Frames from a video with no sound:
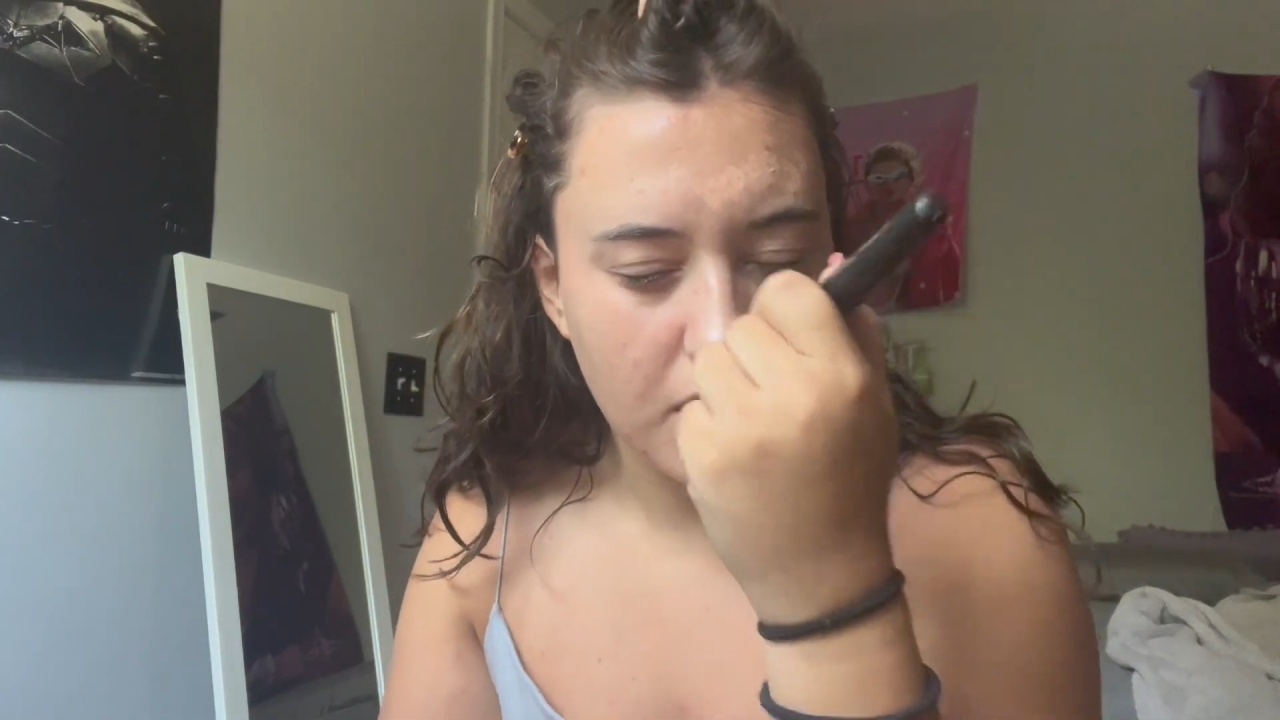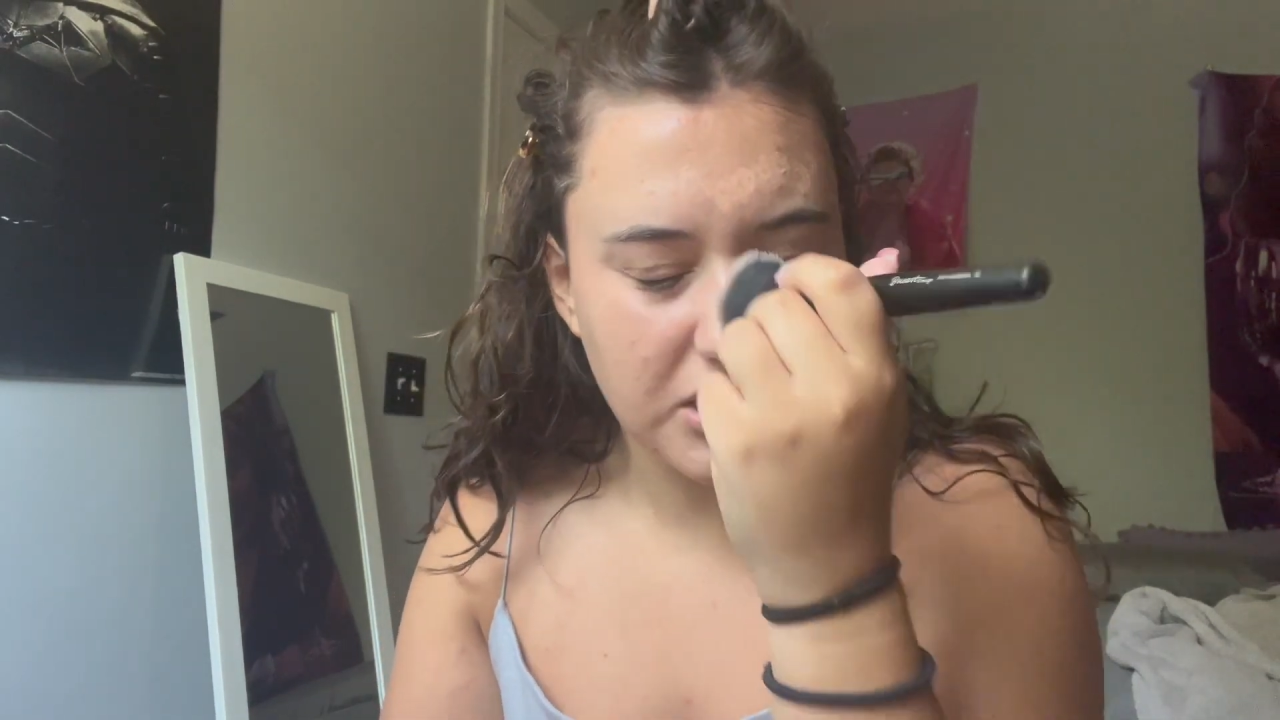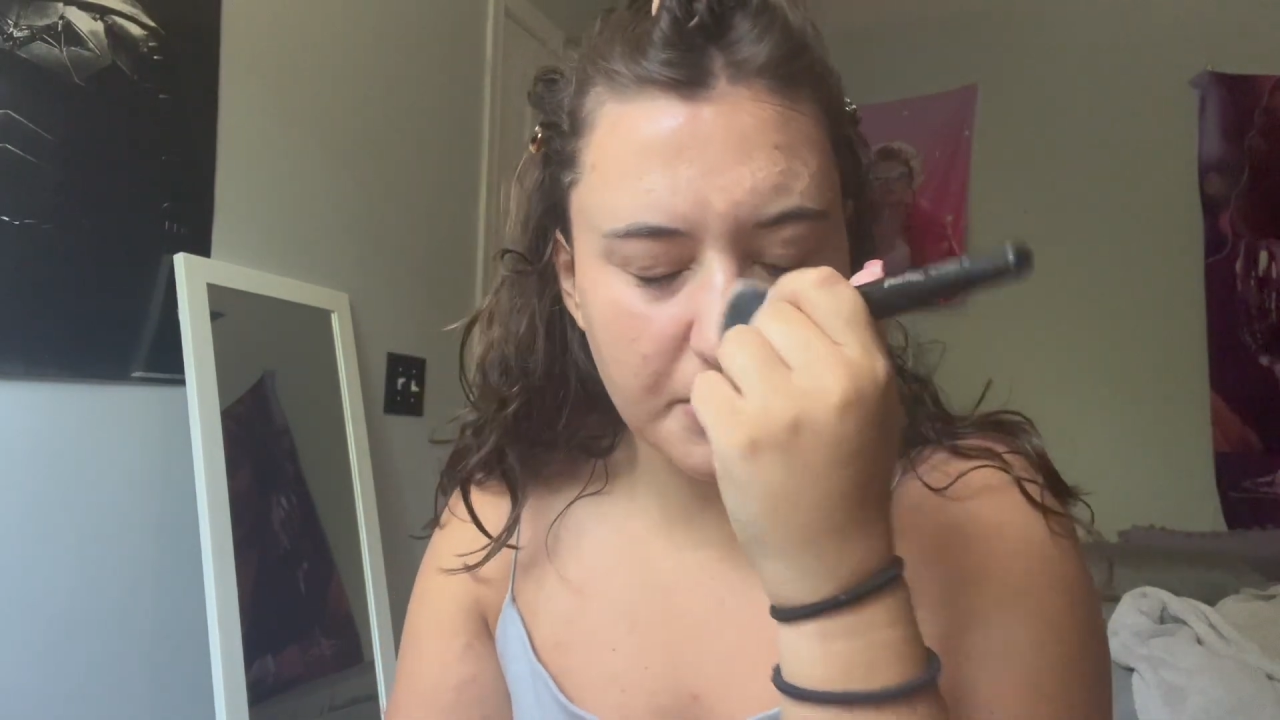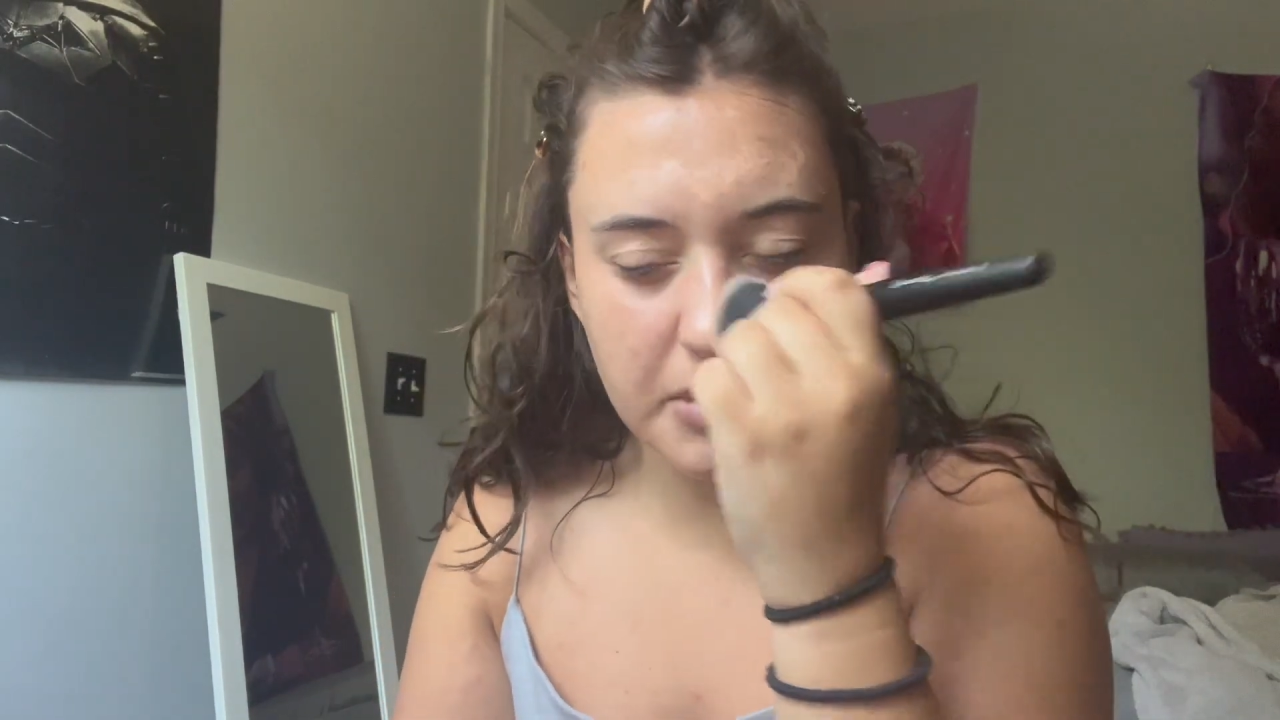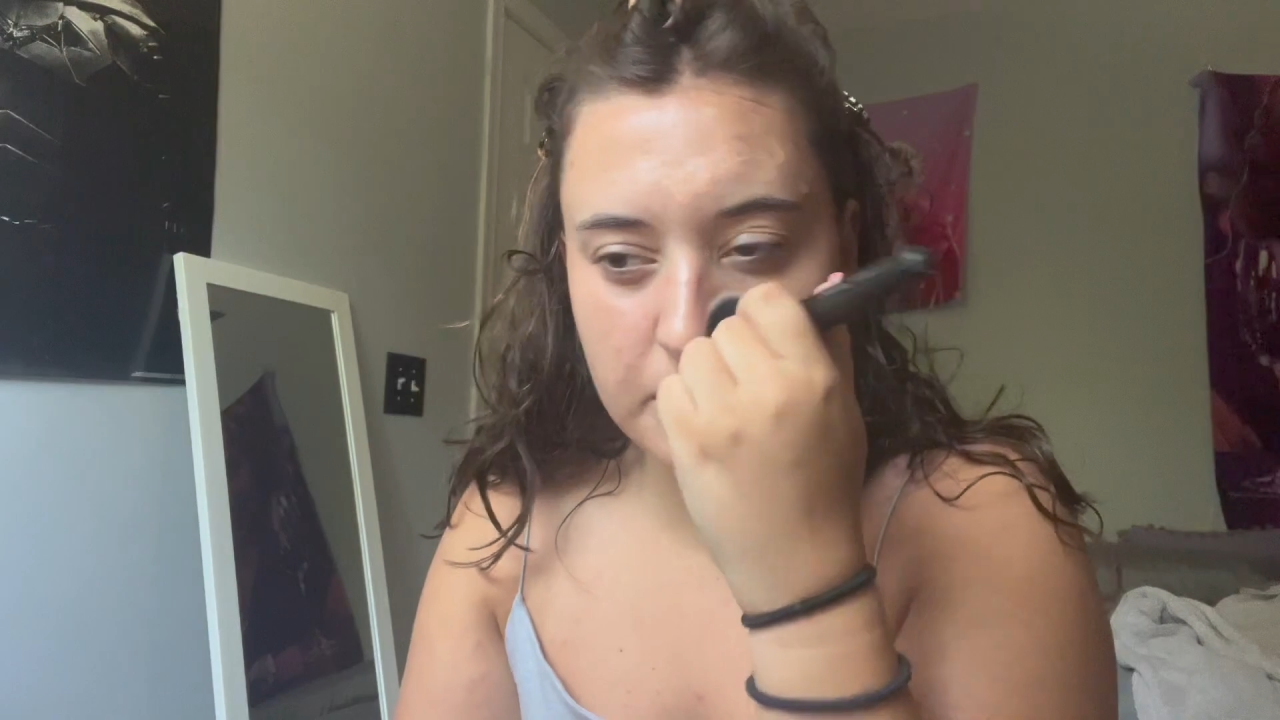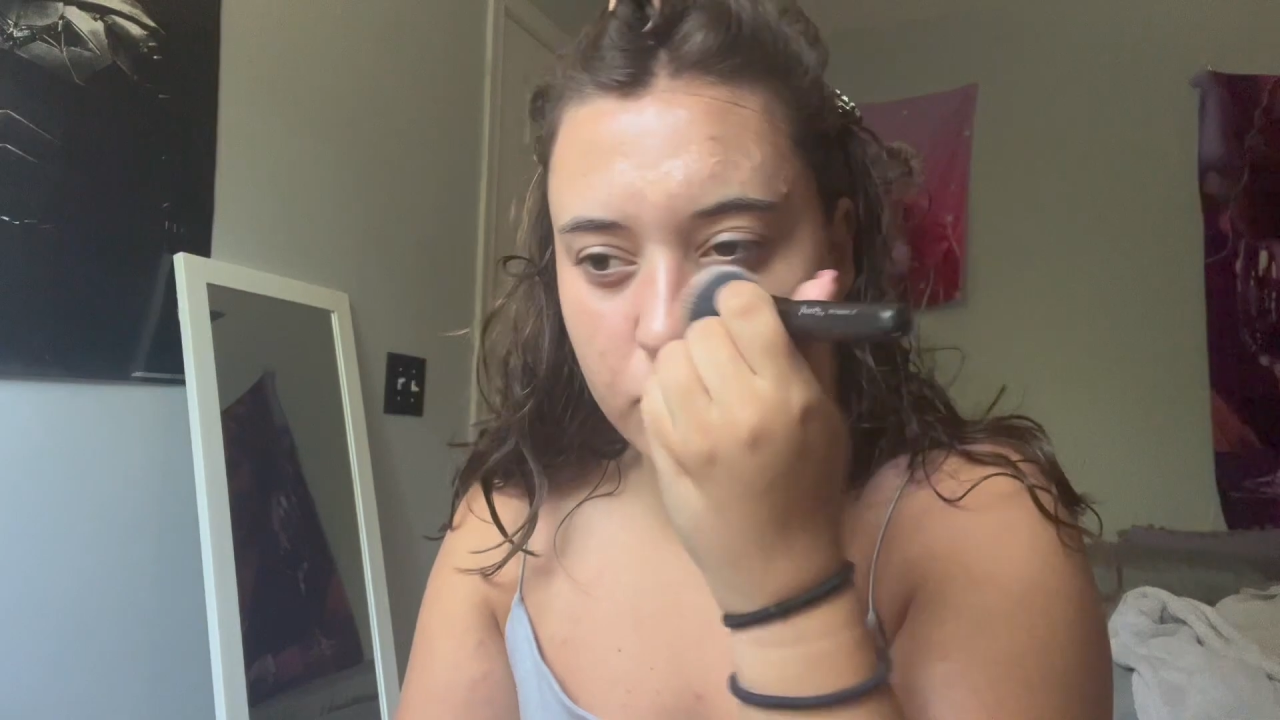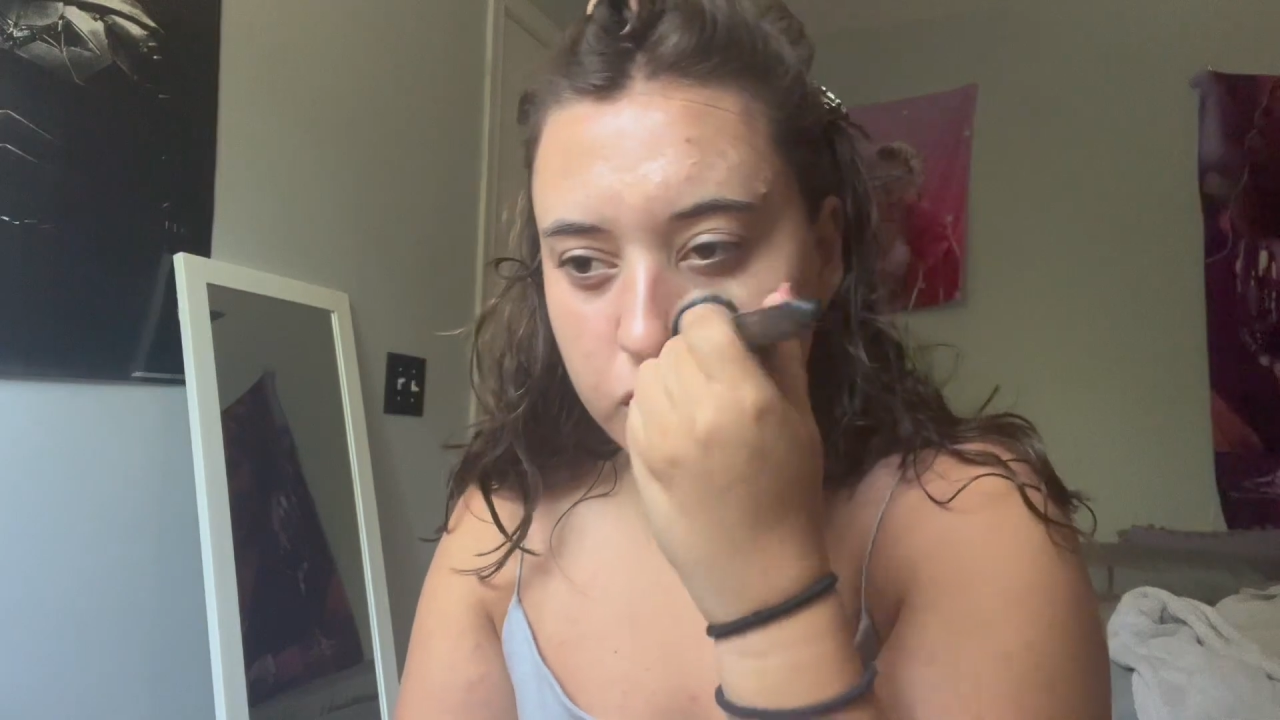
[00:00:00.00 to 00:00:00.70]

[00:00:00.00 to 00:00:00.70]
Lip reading: Some of them are